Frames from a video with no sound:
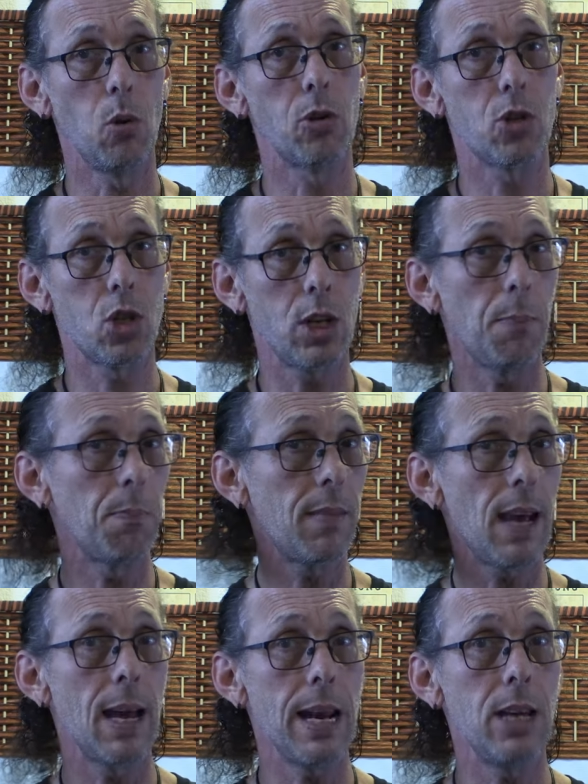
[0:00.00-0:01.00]
will chip
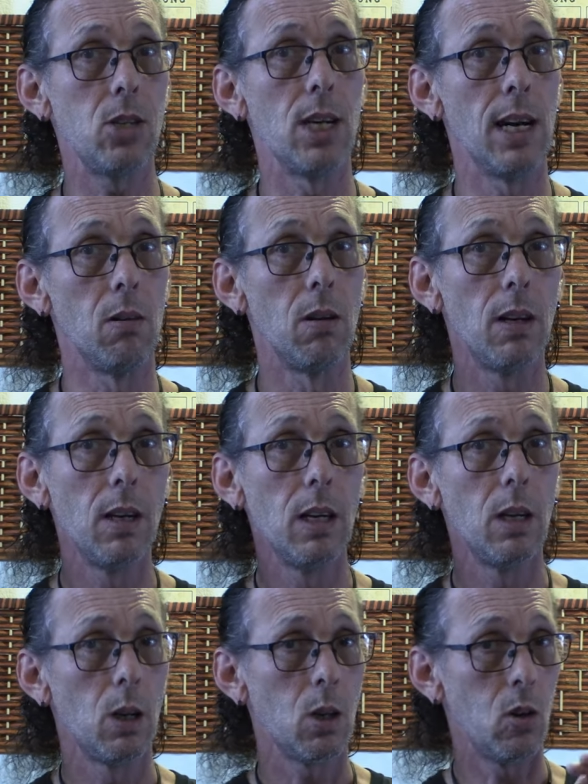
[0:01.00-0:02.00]
that edge out.
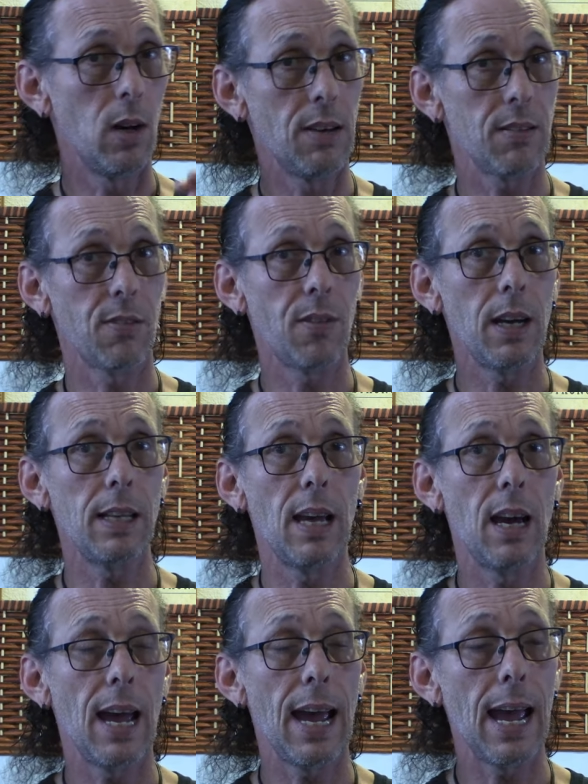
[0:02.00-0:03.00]
You have to find
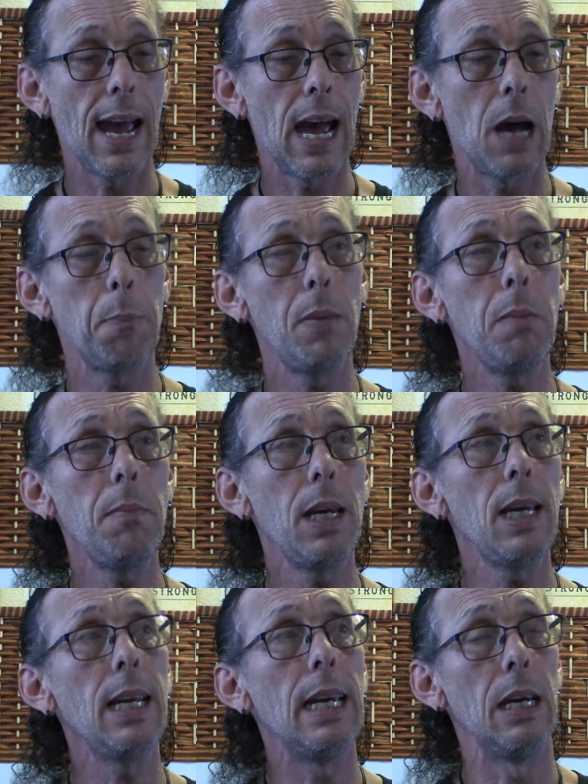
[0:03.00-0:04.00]
that happy
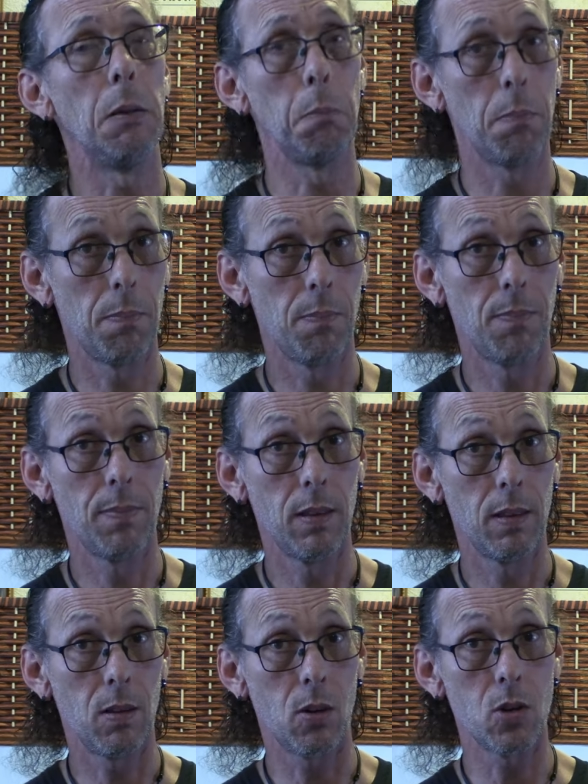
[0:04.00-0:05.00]
medium
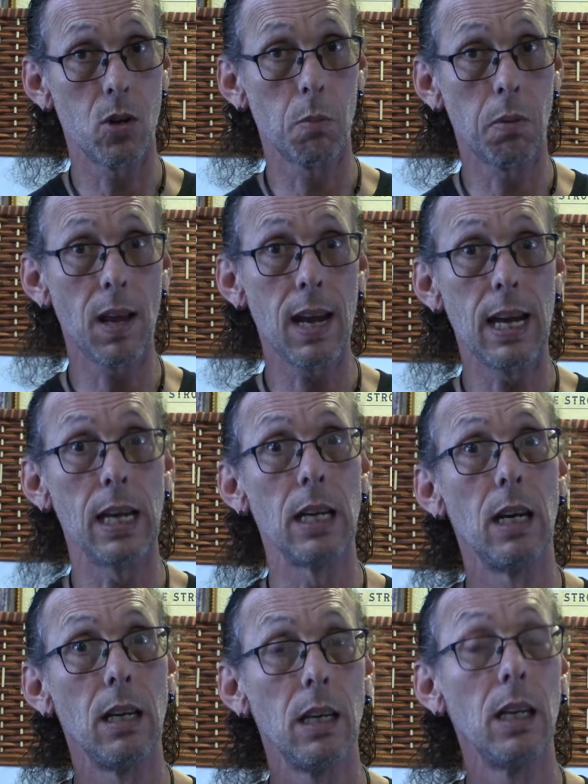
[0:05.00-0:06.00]
on your blade
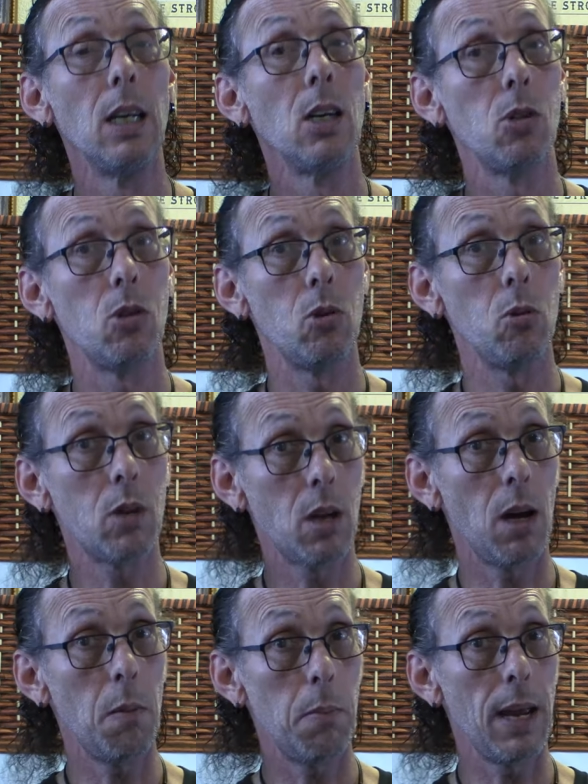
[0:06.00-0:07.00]
to
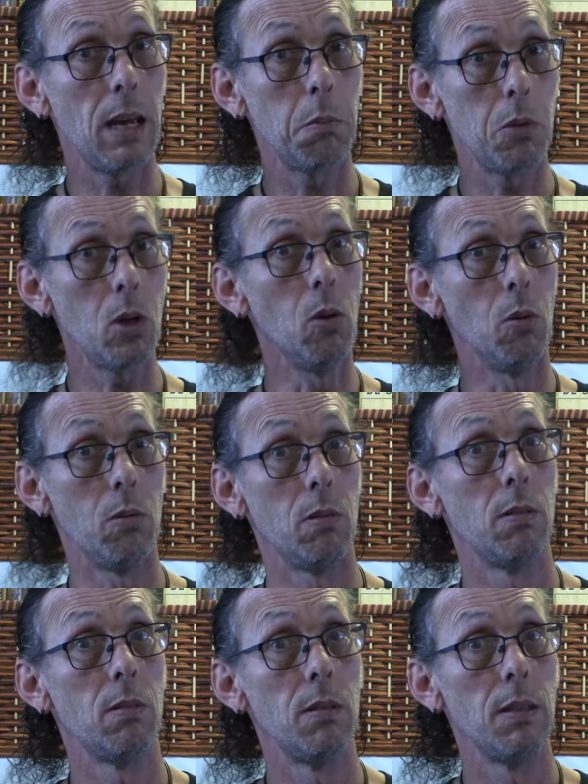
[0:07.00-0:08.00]
cut bamboo.
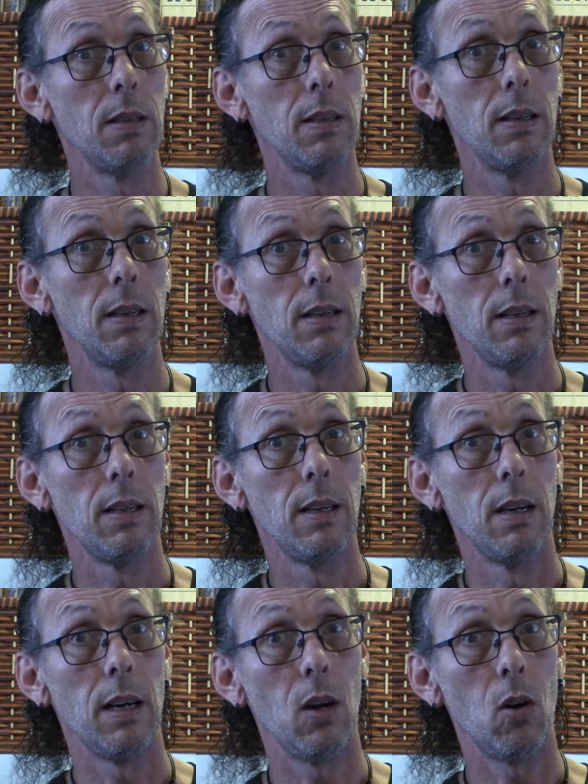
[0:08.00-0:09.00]

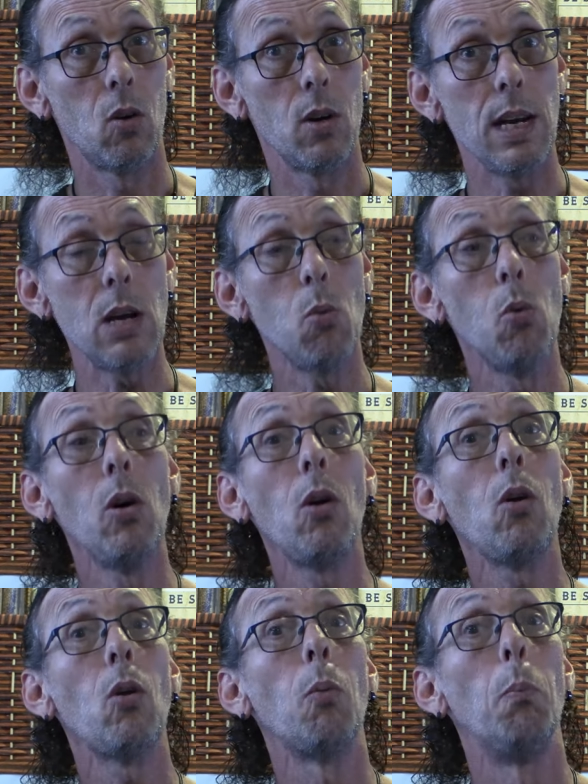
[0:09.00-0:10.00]
Or it
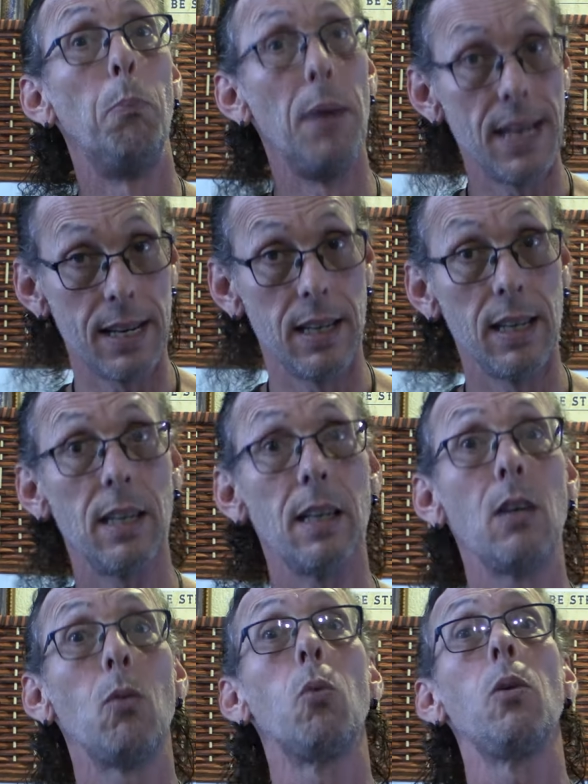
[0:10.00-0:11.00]
will bend it,
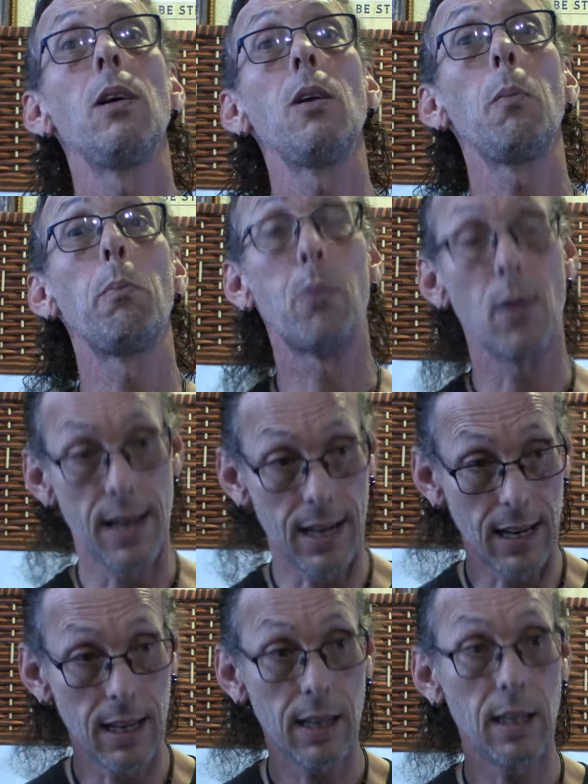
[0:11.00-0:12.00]
it will
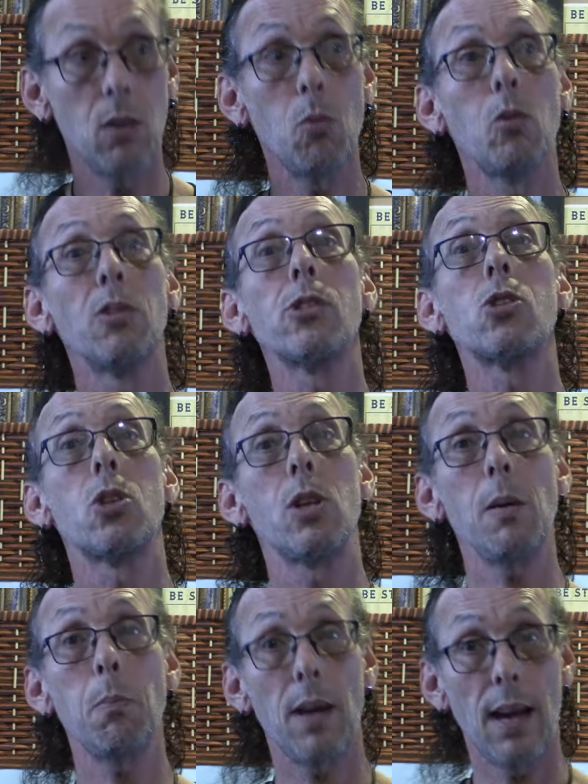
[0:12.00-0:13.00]
break it, it will
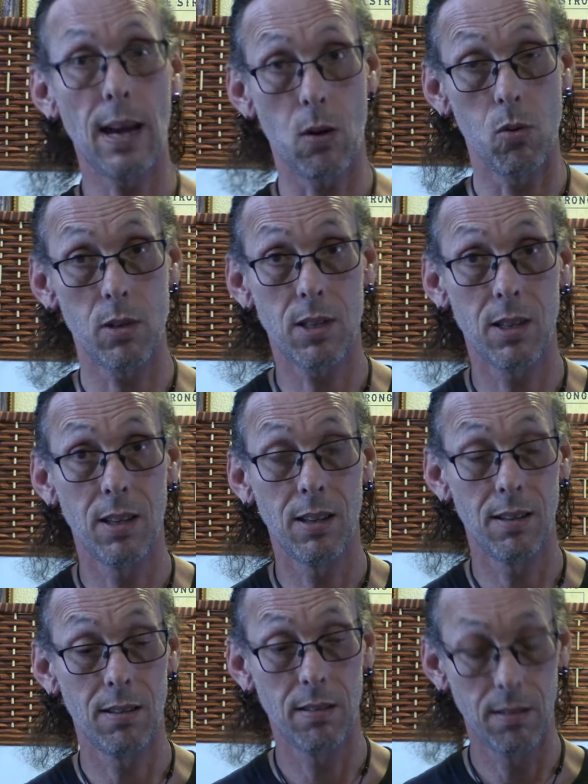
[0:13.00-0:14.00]
chip out.
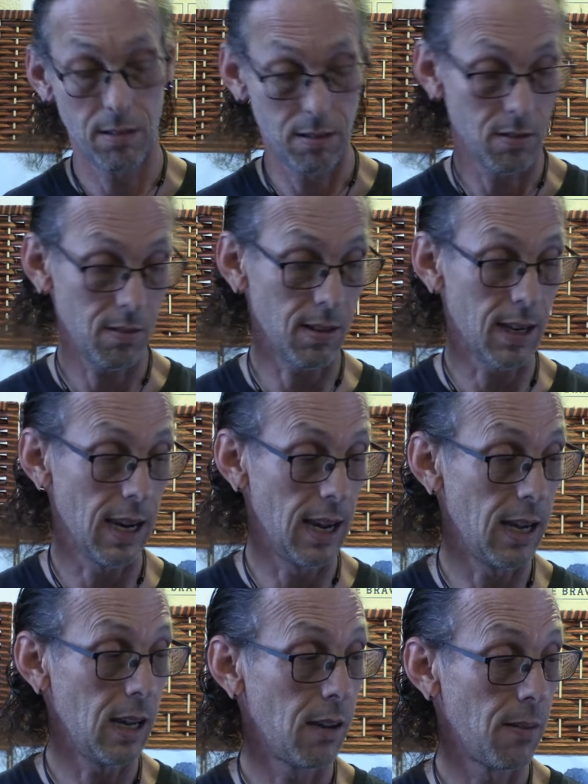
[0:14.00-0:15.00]

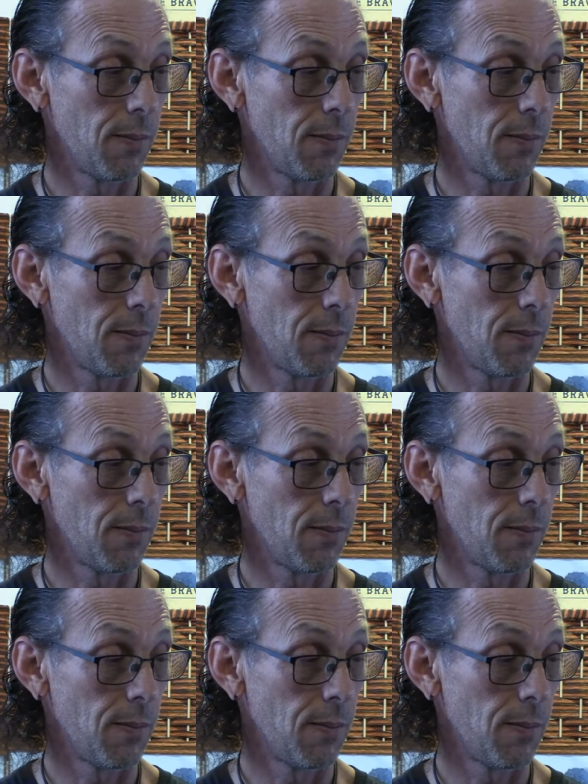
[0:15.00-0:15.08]
Okay?